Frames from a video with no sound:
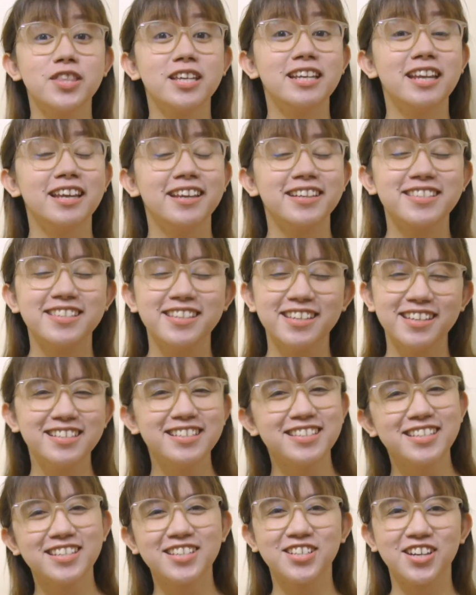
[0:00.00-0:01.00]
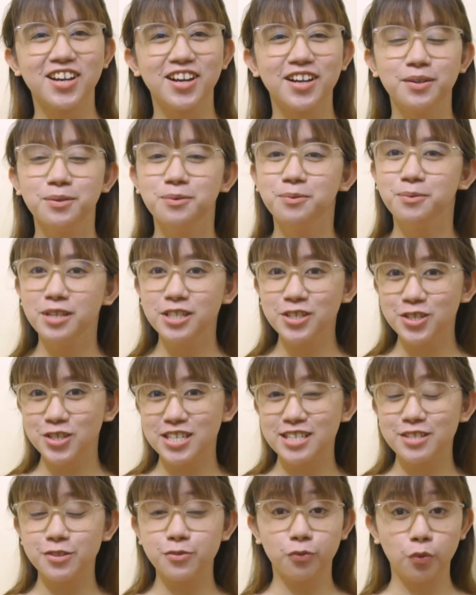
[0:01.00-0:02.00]
to the next integer, which
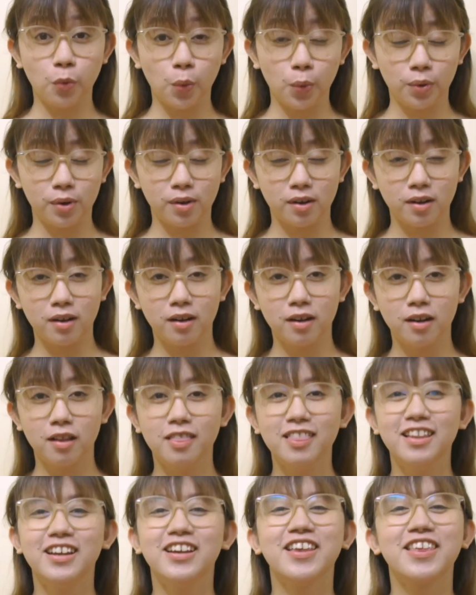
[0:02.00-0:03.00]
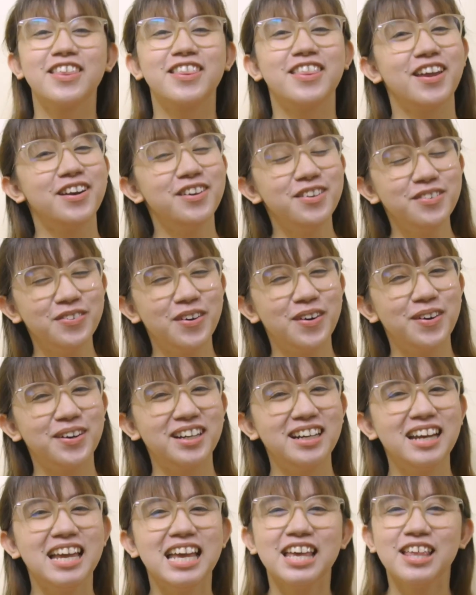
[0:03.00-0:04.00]
is 4.
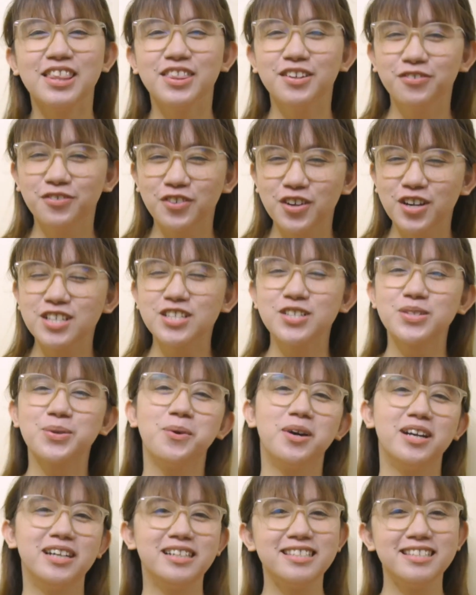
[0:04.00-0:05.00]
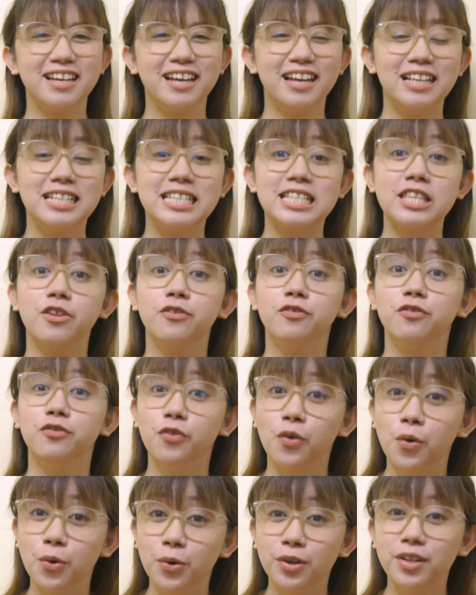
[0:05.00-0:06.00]
Therefore, the first quartile is the
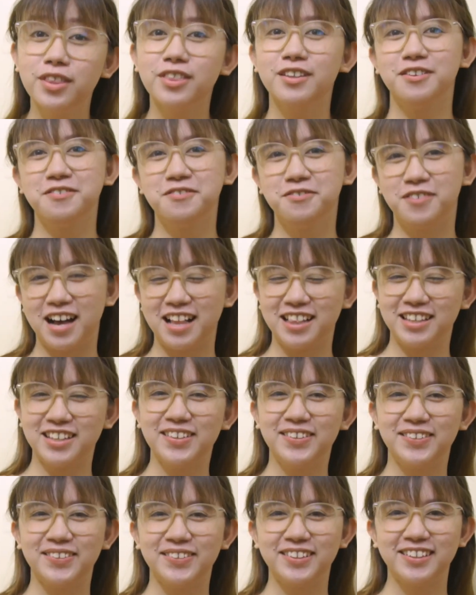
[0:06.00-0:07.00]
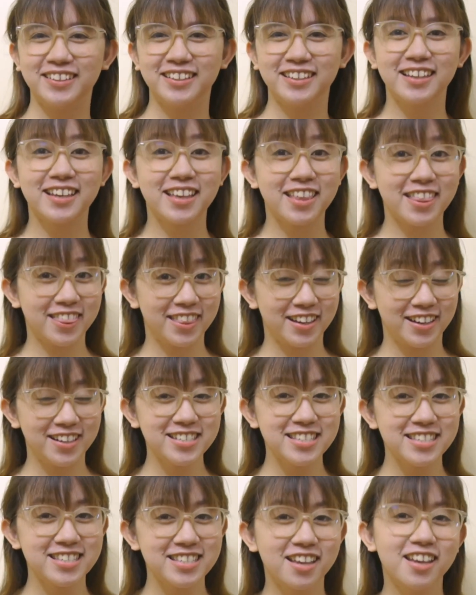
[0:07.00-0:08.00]
fourth value.
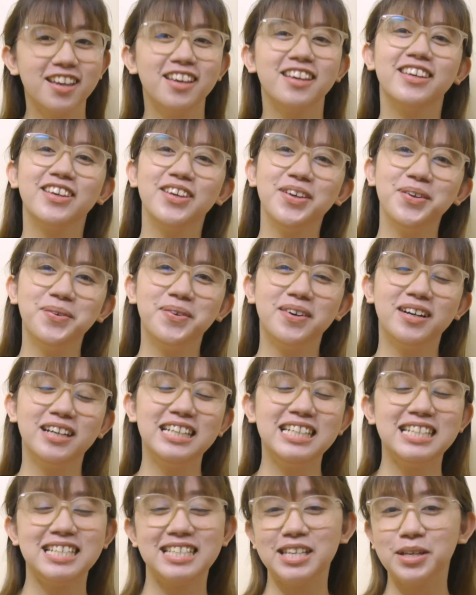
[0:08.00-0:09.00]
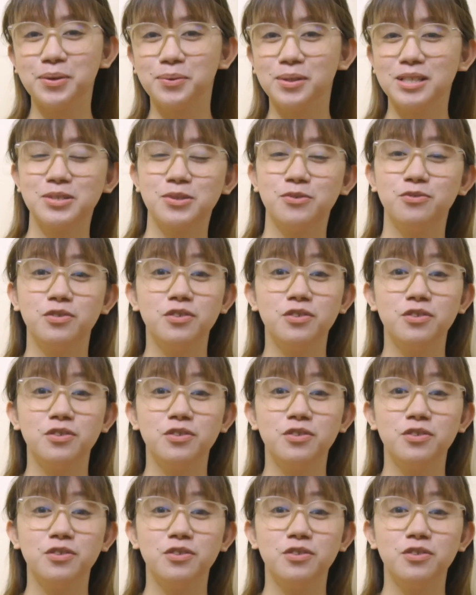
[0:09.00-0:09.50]
Thus, Q1 is equal to